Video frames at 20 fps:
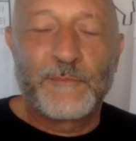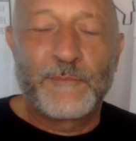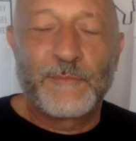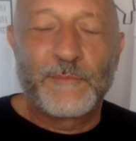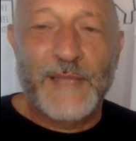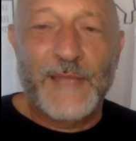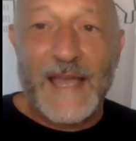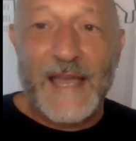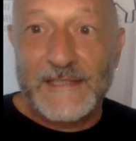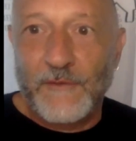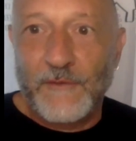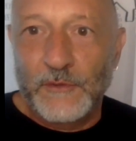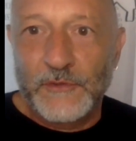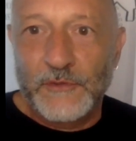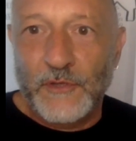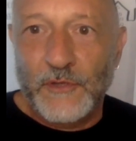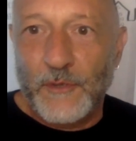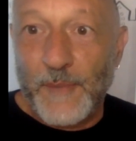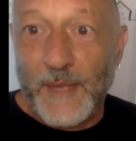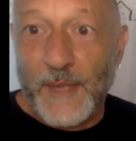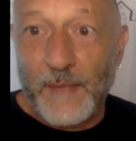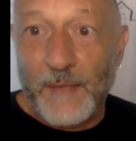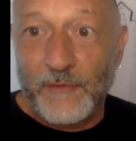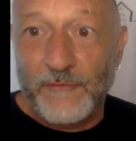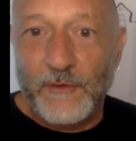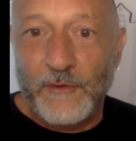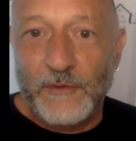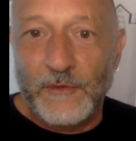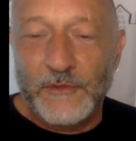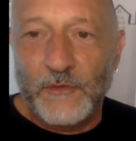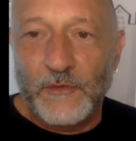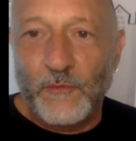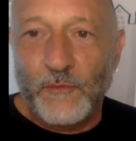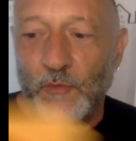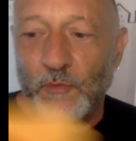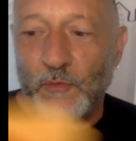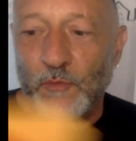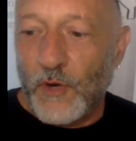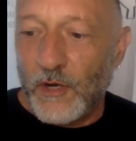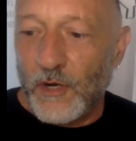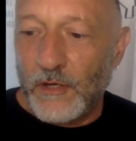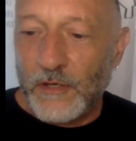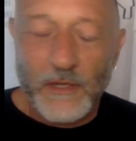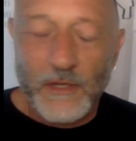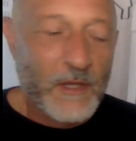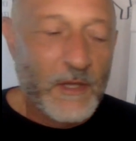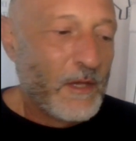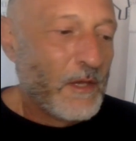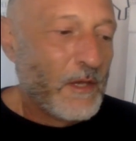plastic folder, a paper folder would work.